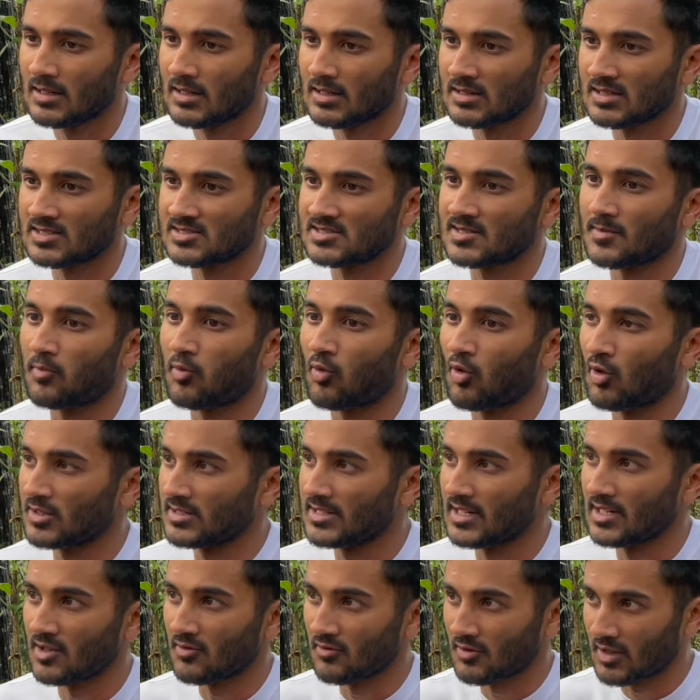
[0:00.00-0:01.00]
the support
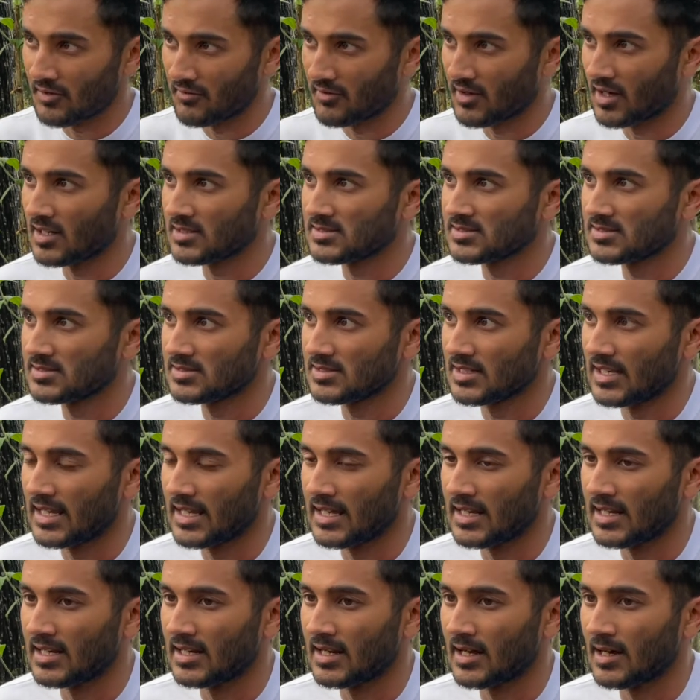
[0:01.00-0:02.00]
that you've given us,
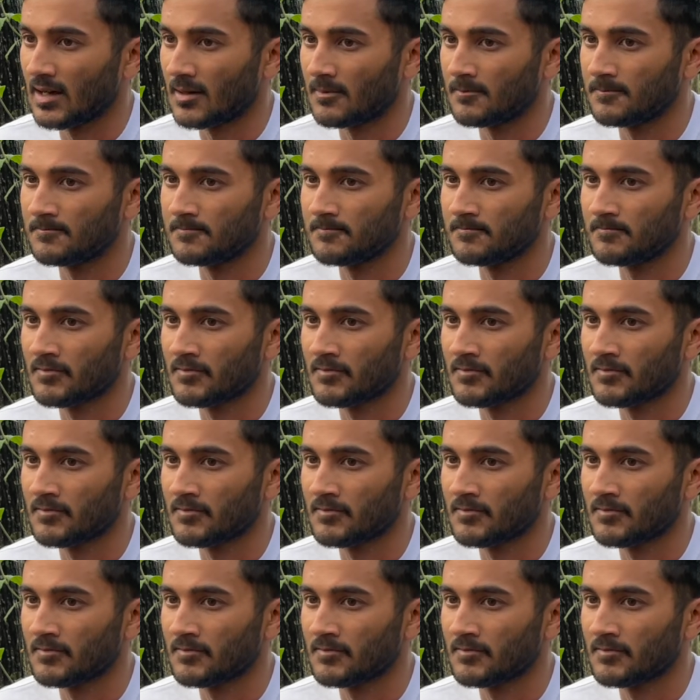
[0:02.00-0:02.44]
in um,